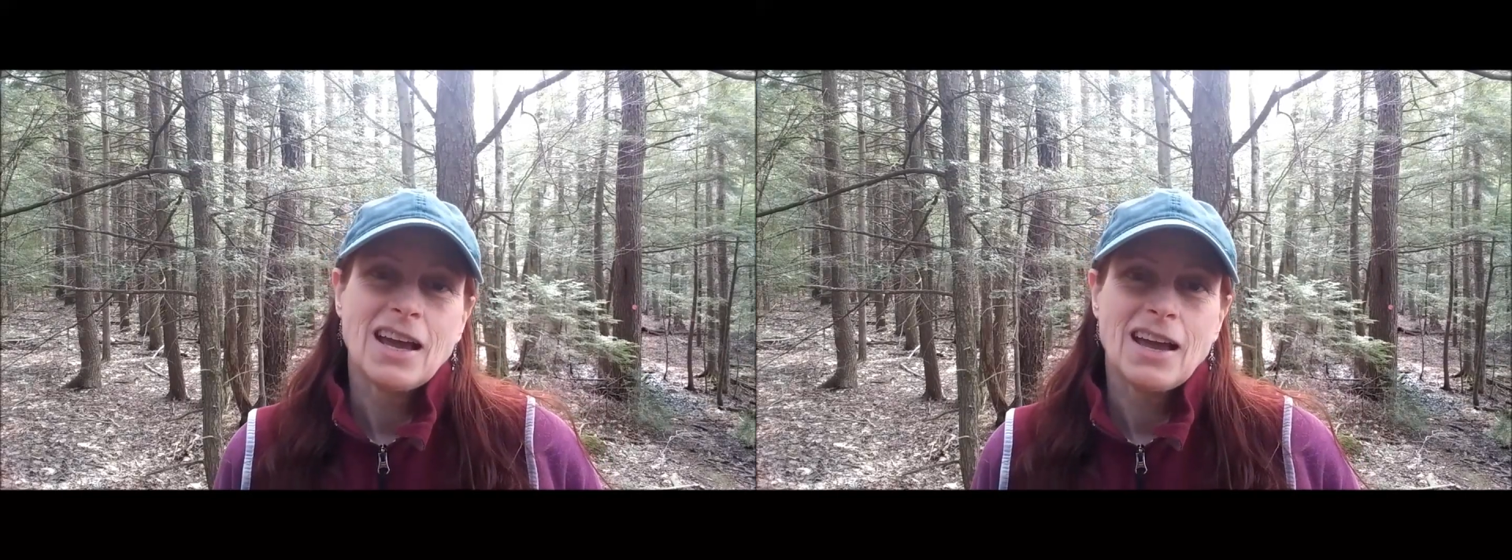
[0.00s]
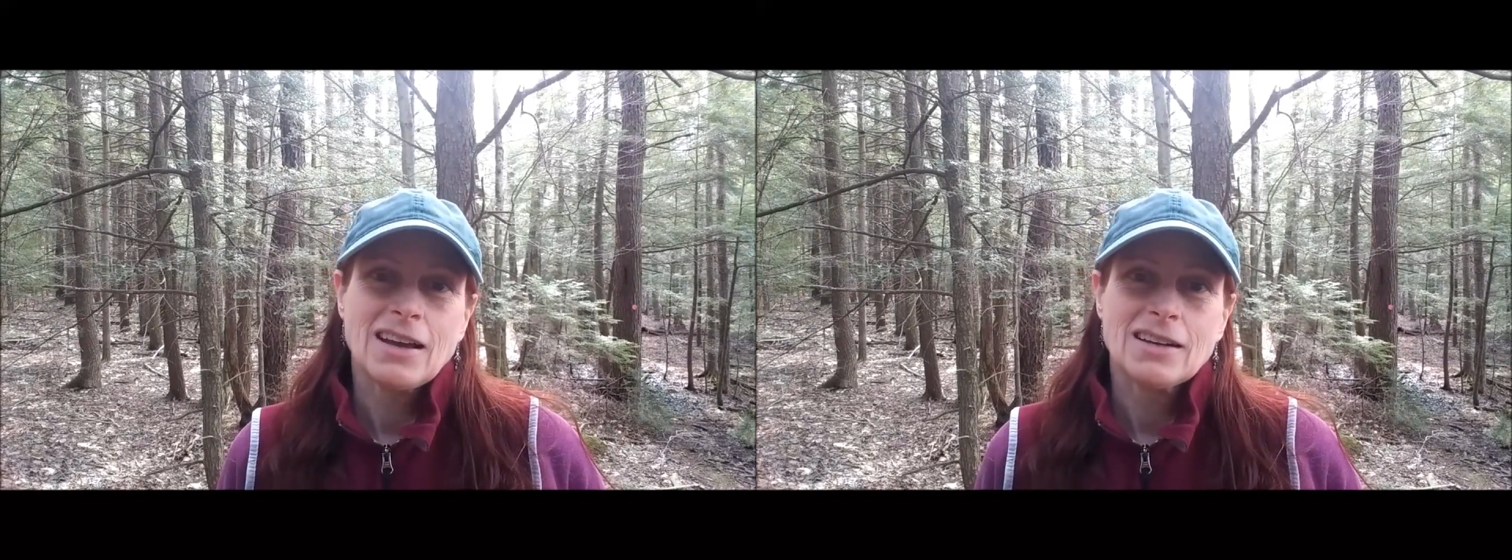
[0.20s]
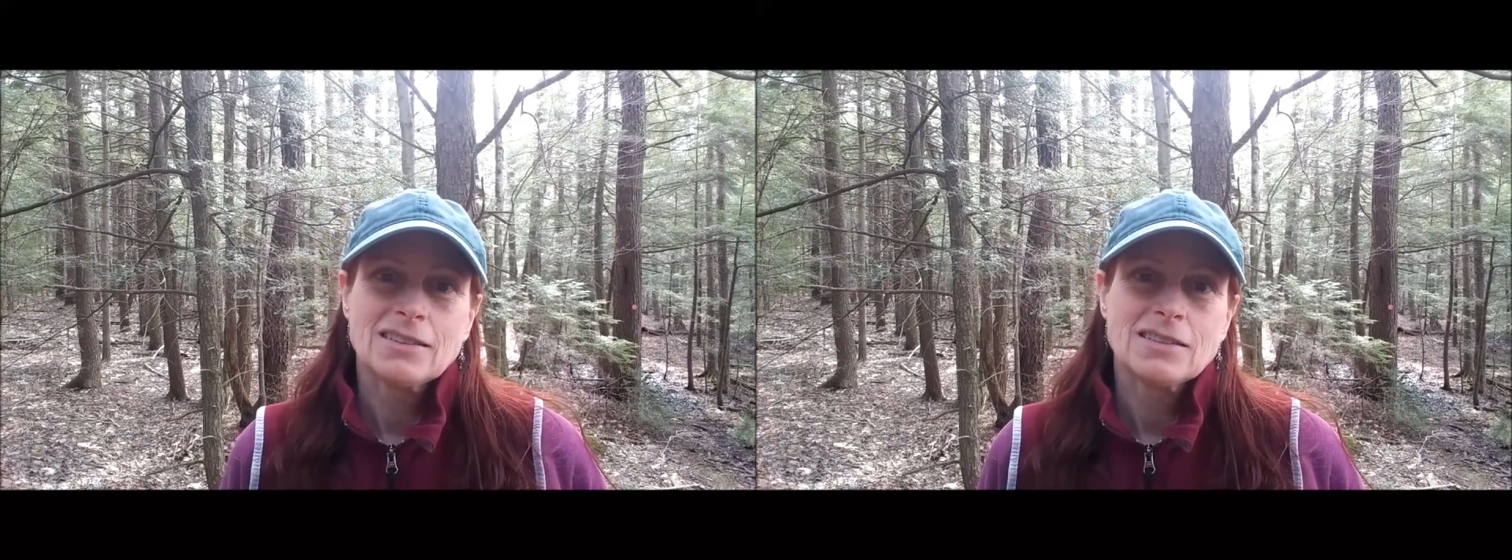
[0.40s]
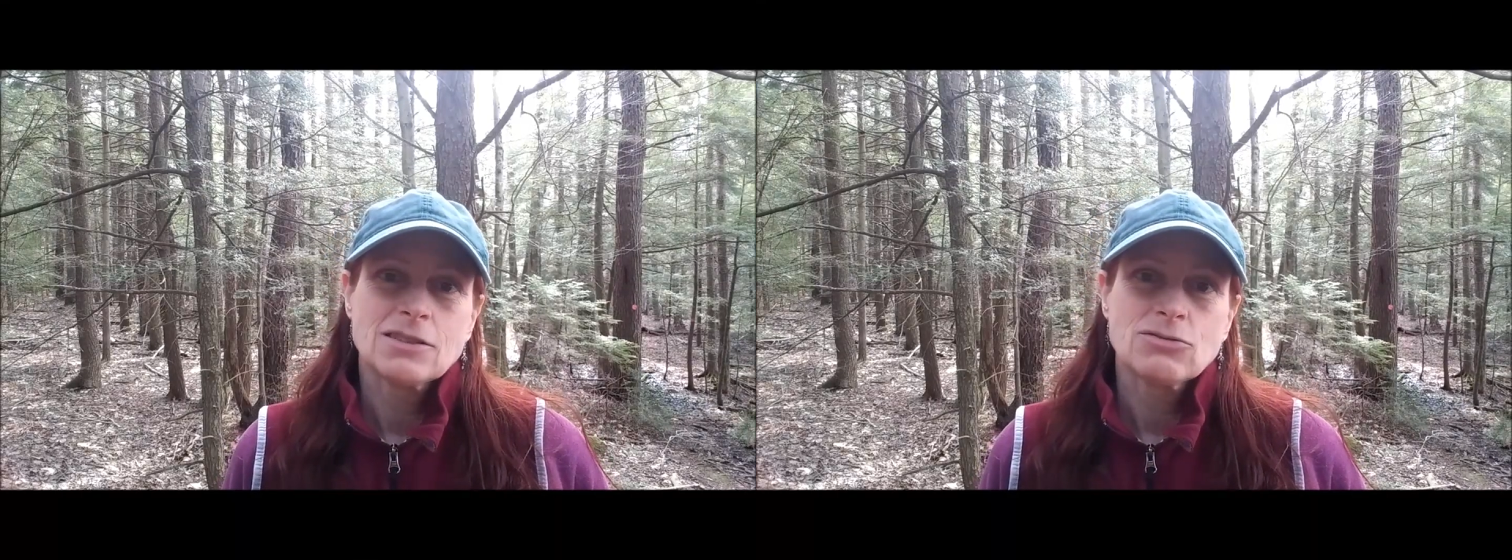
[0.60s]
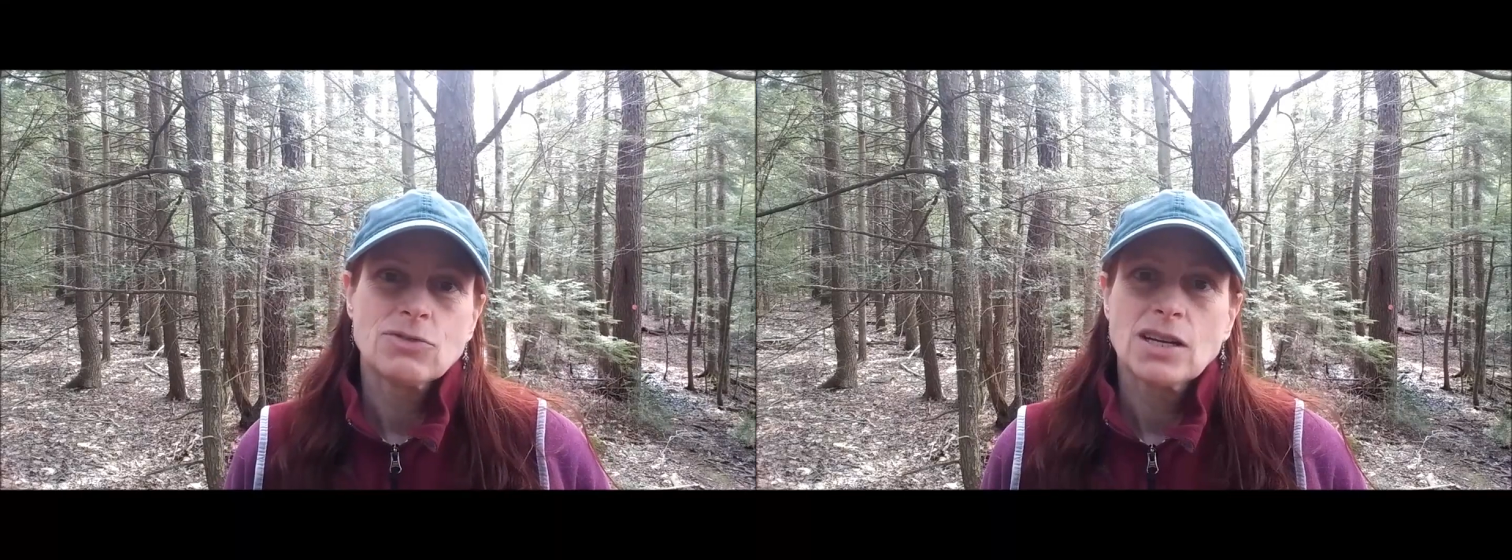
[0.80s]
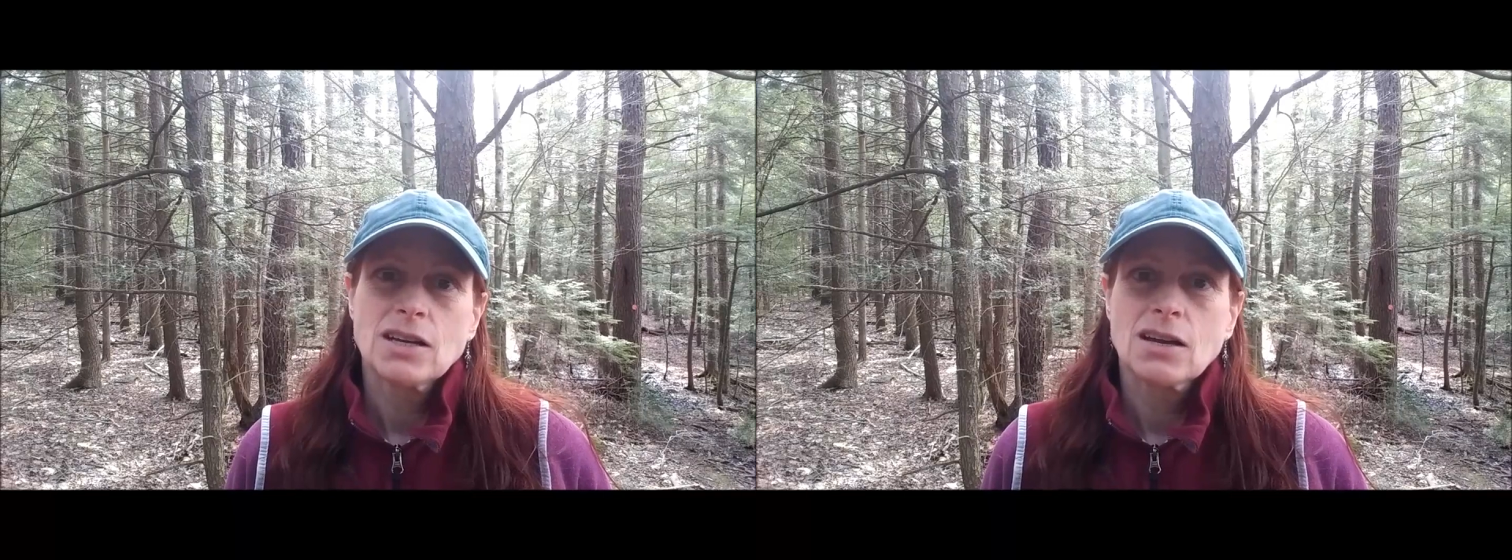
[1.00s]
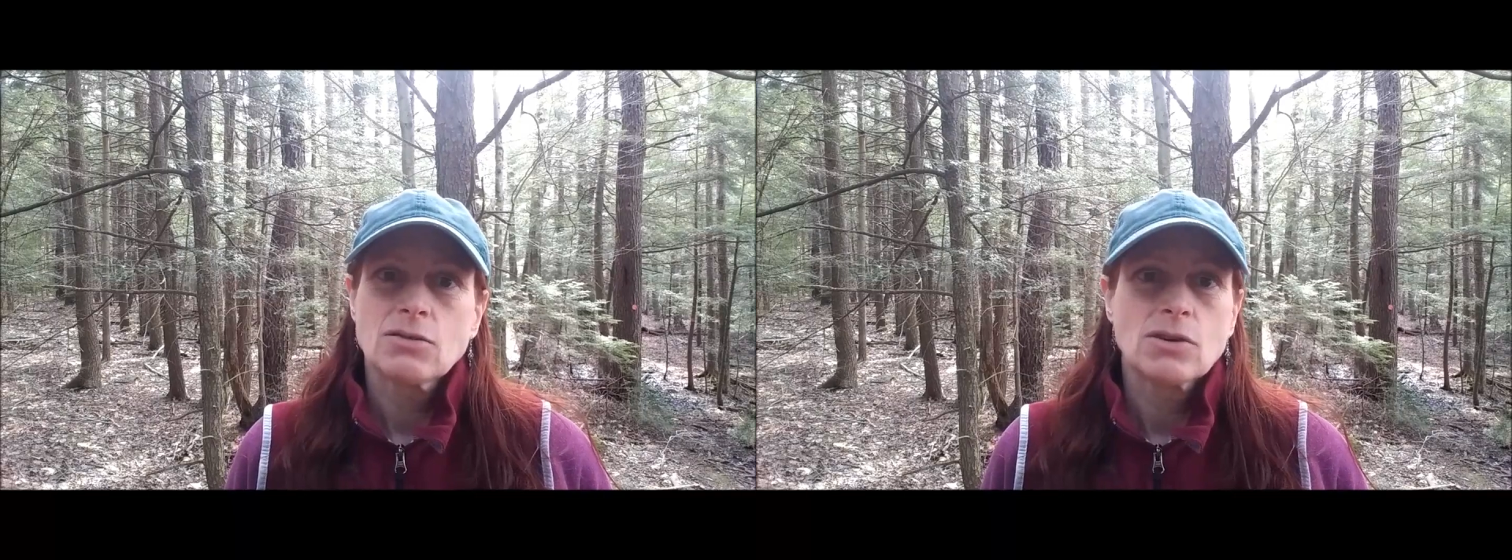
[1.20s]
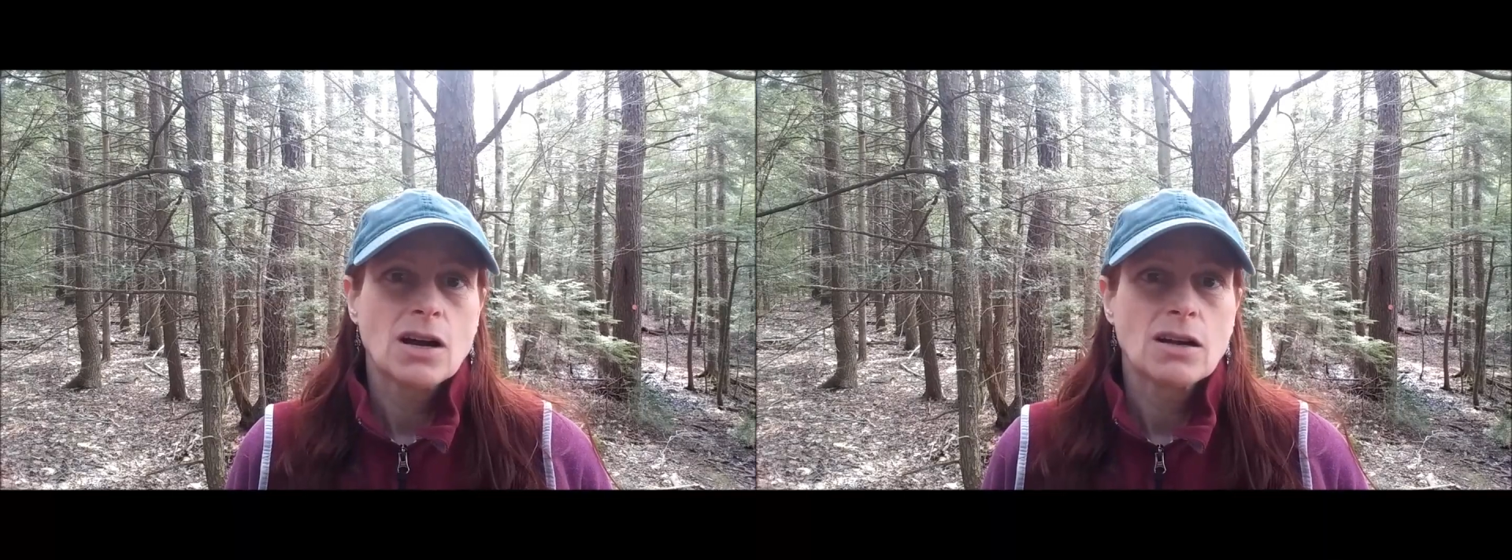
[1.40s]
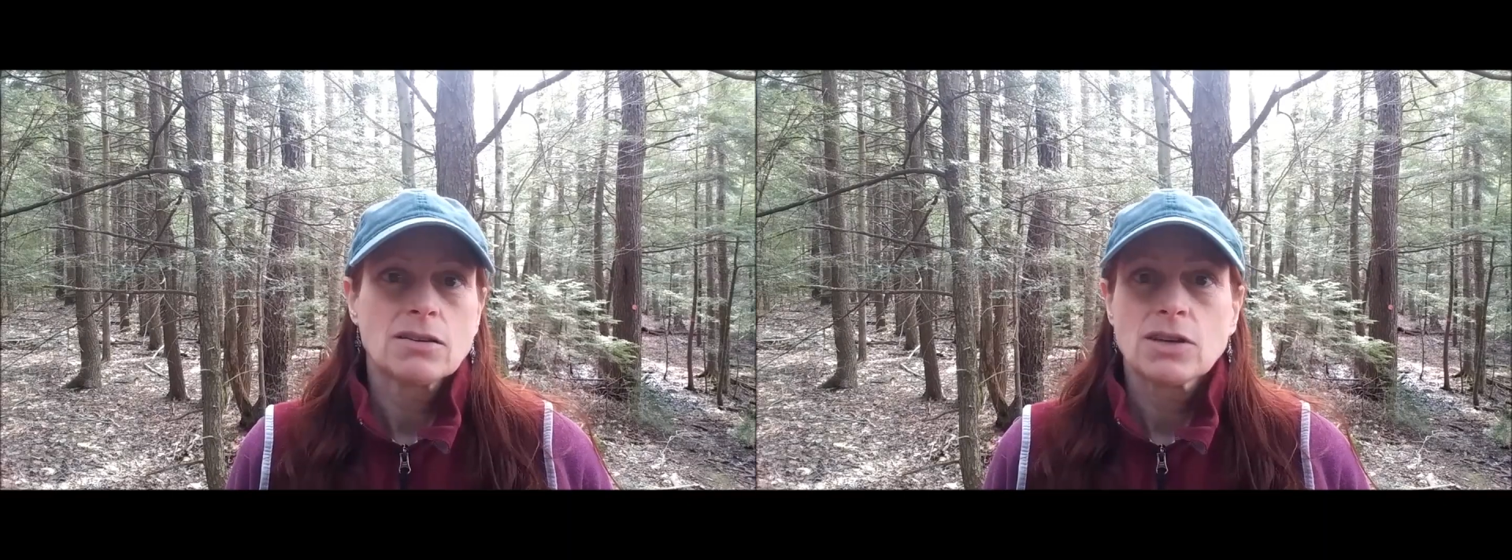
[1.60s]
And right now, I,